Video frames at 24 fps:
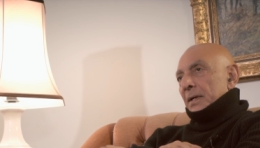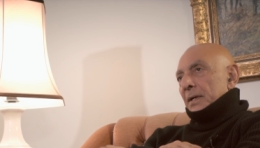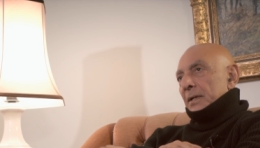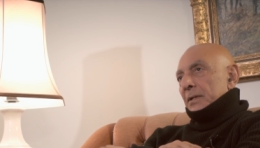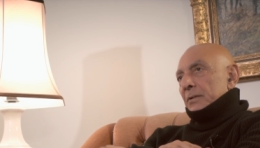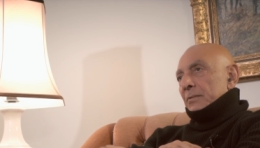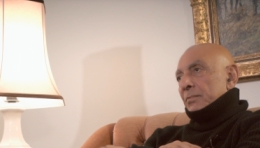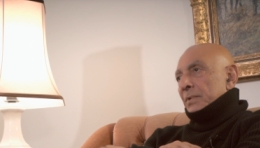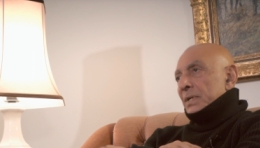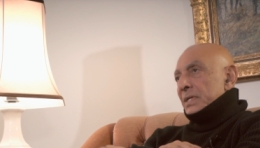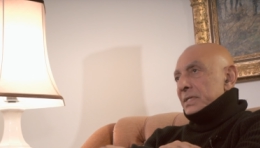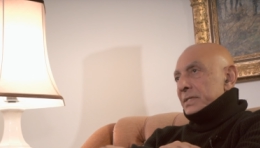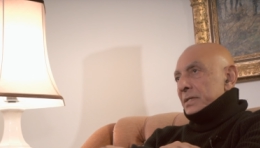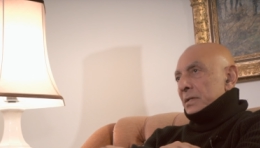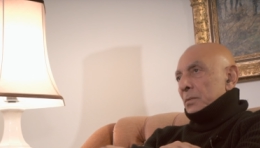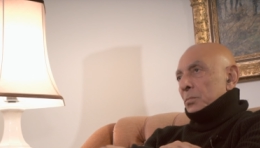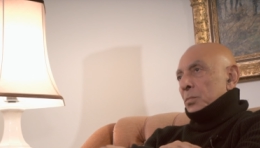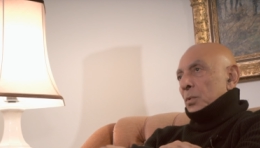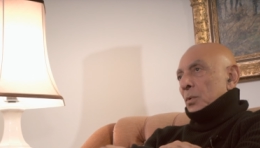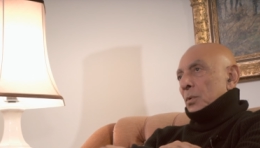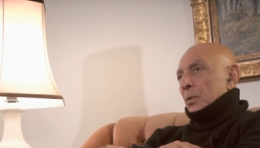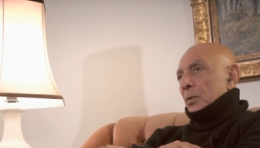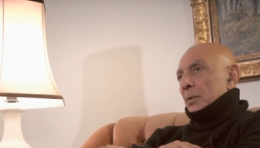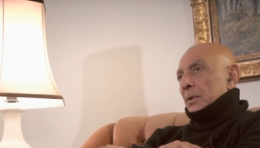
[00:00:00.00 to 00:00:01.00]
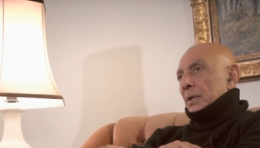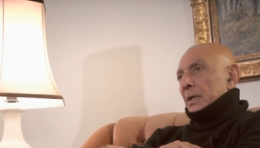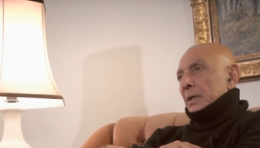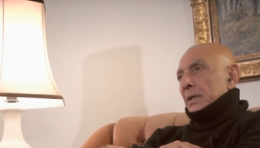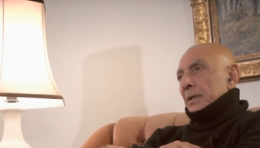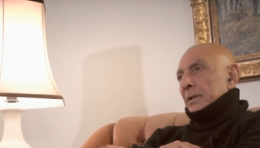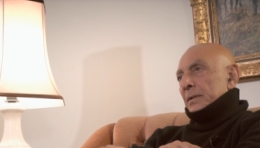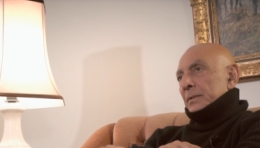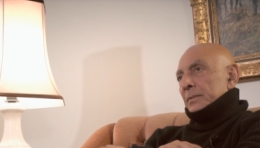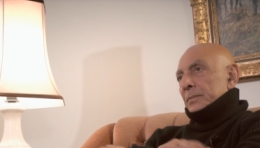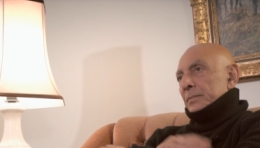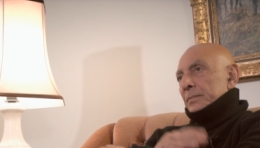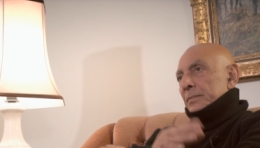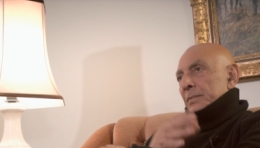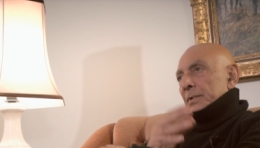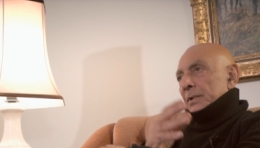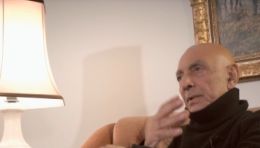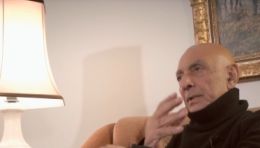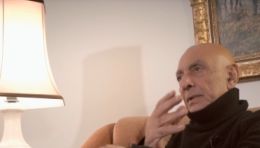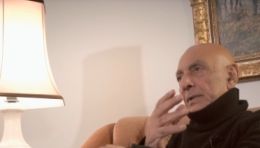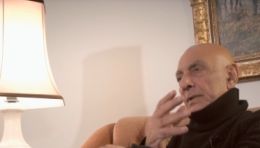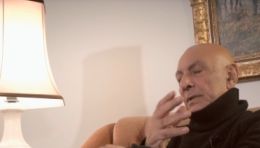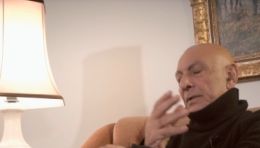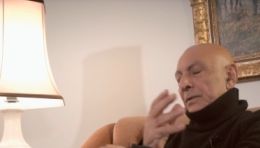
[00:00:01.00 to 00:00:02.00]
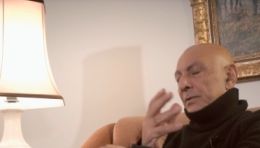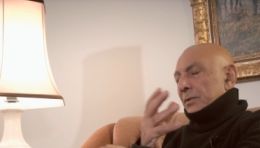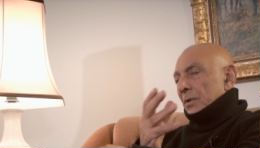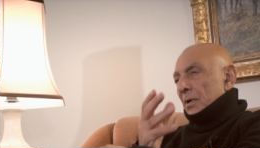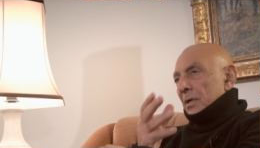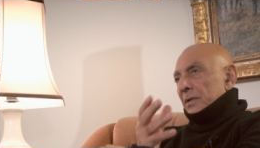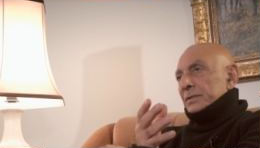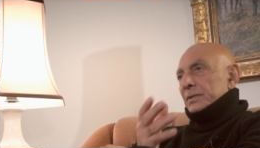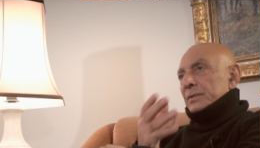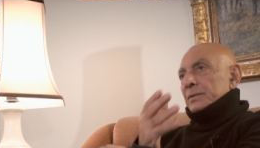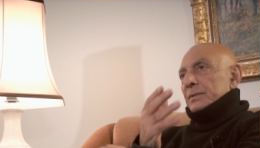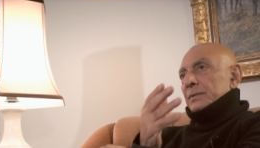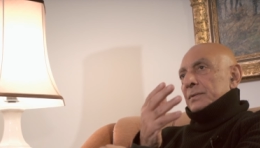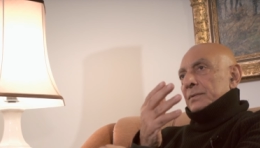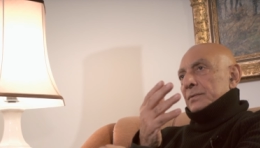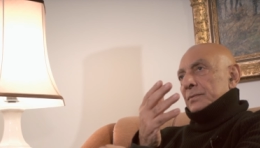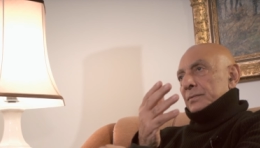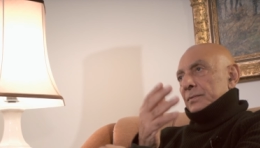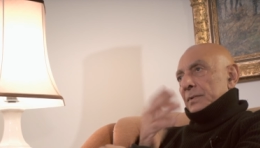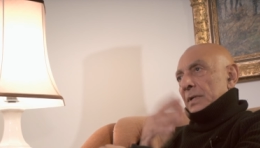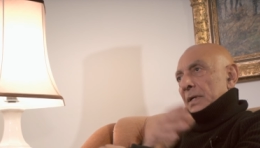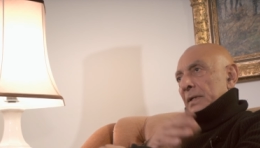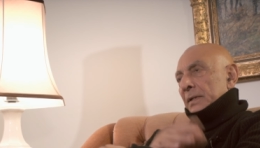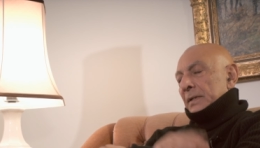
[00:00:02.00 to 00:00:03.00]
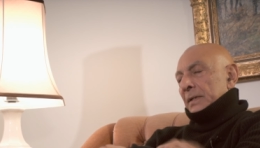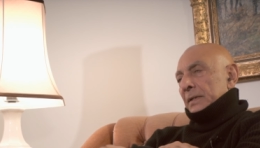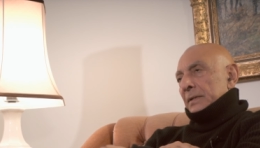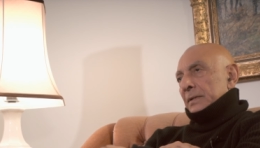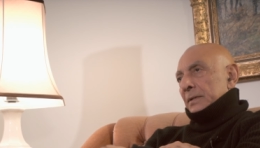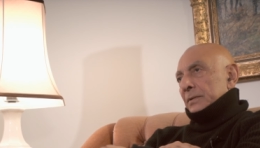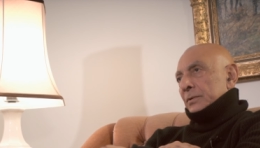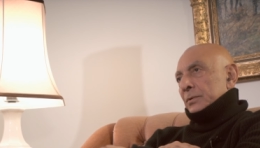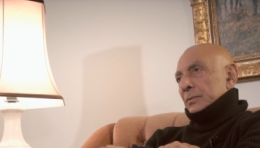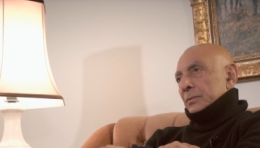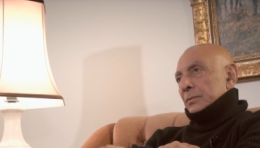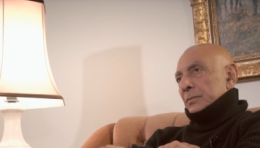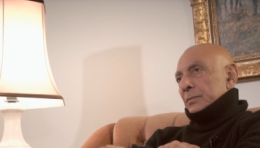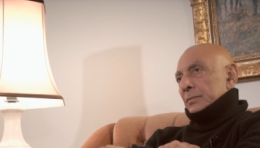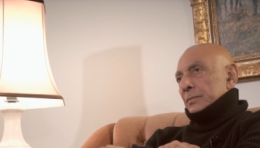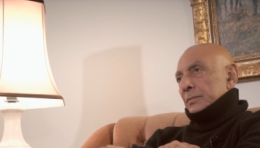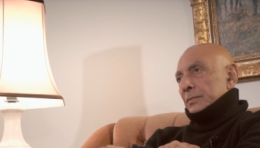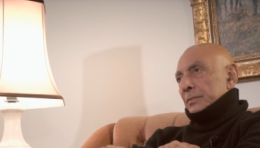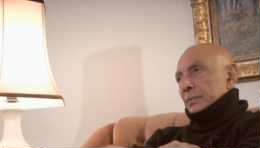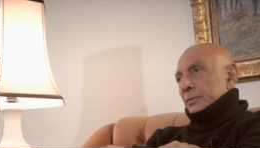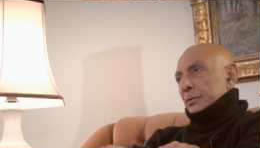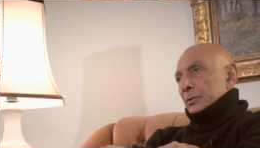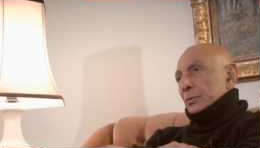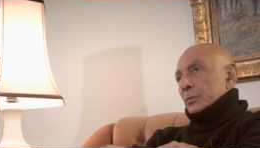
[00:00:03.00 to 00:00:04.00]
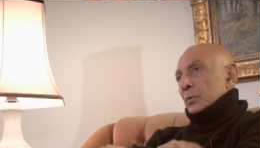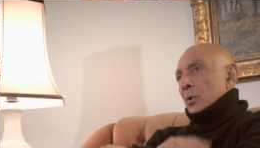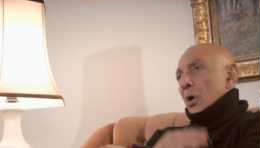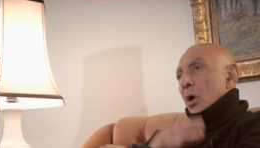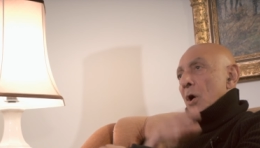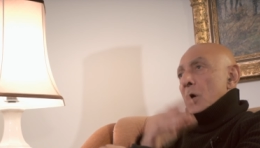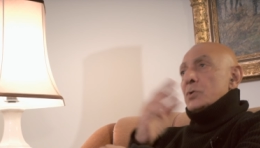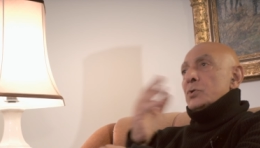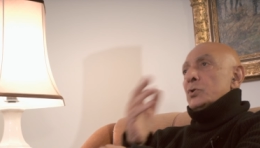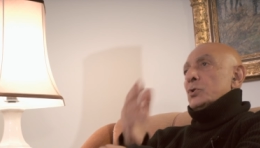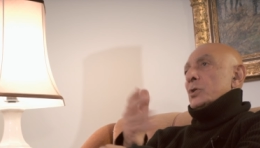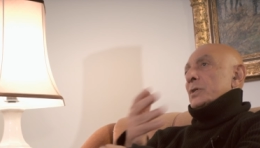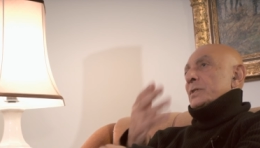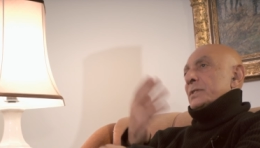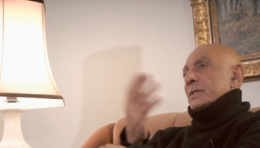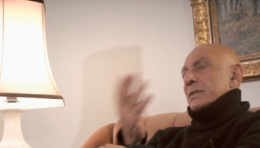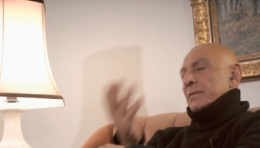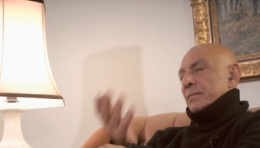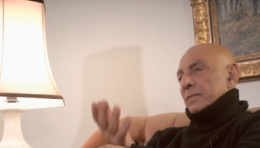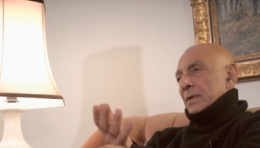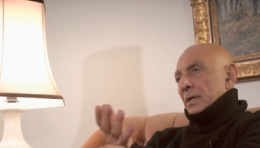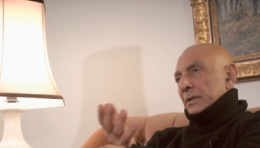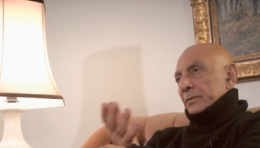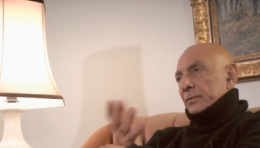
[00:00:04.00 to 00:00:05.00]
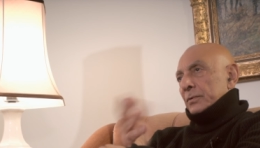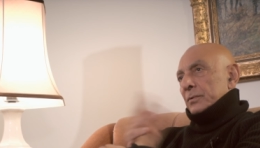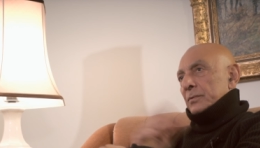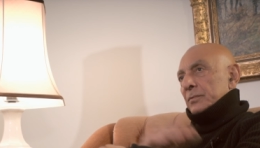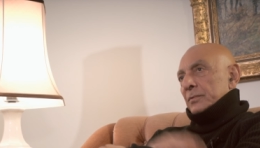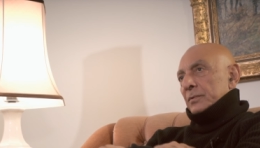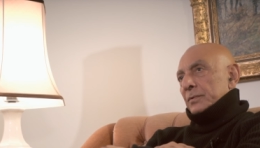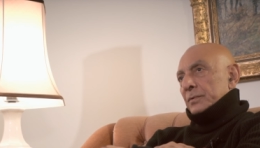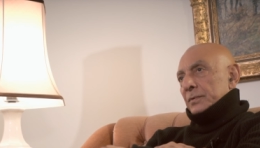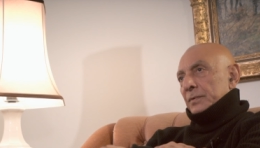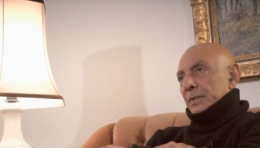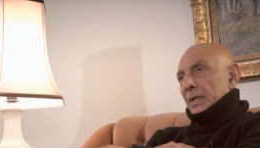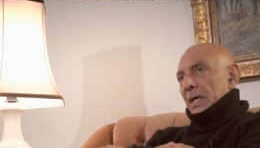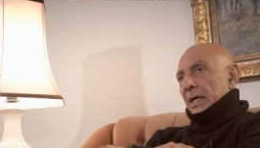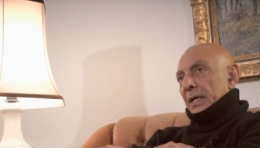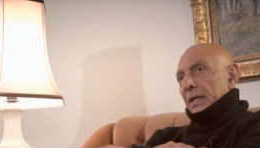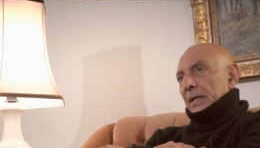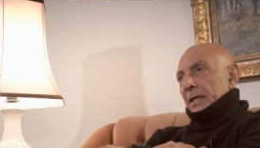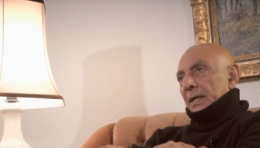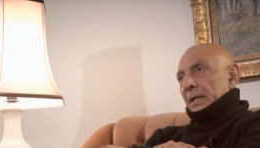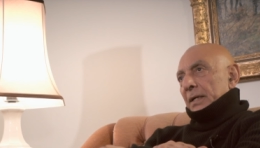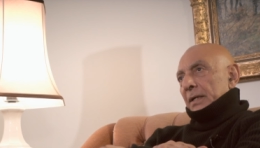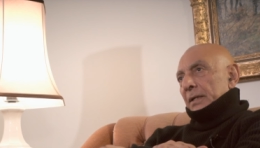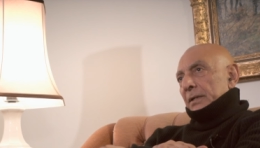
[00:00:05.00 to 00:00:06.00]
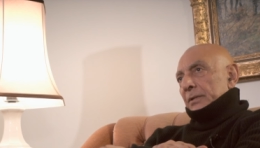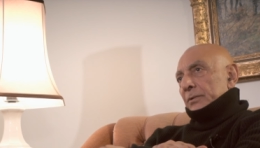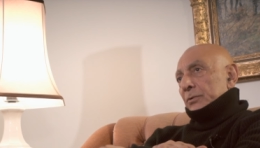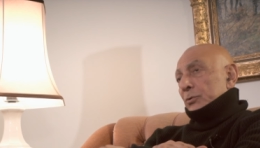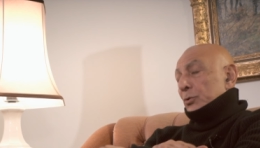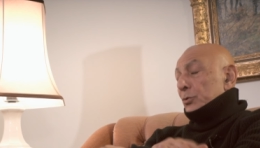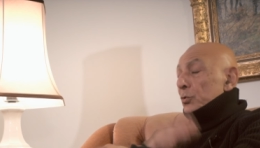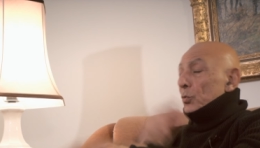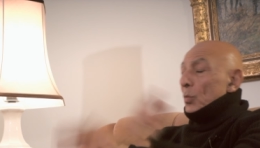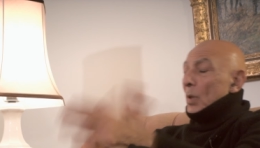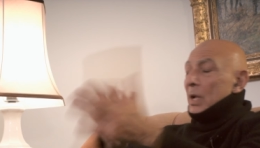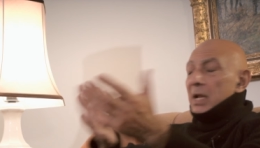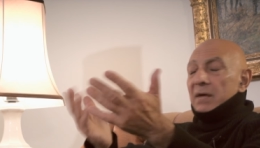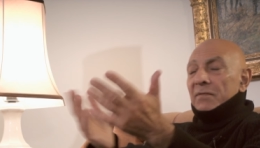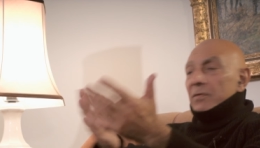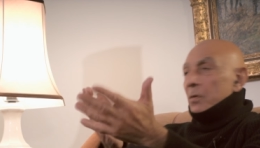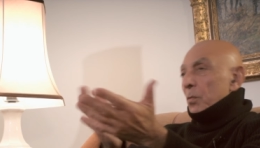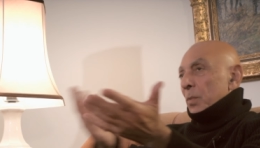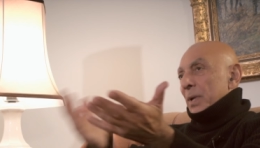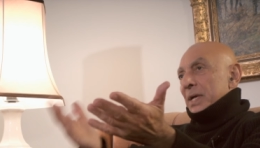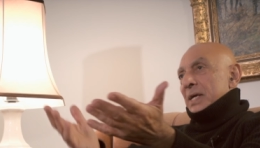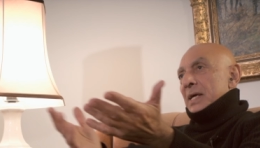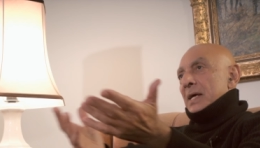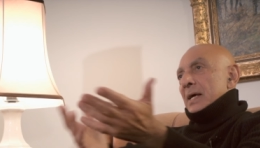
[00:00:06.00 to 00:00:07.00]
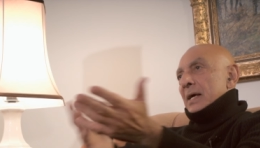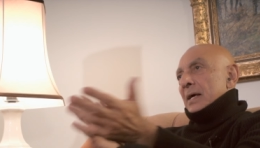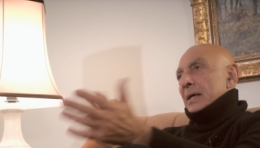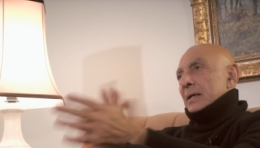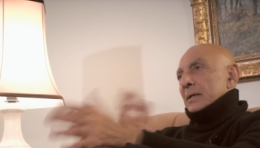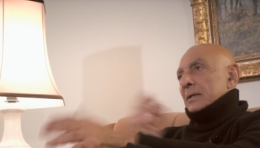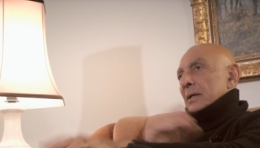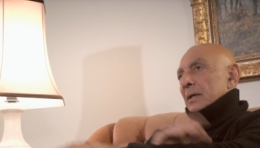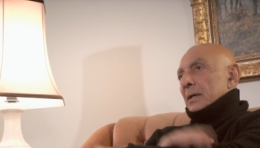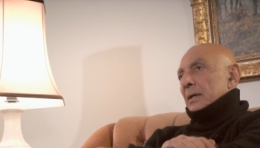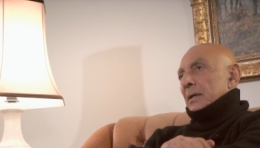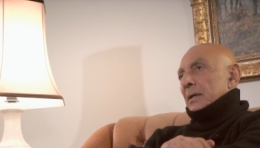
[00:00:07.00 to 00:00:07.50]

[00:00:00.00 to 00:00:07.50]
reasonable thoughts to unjustify, to do whatever we can,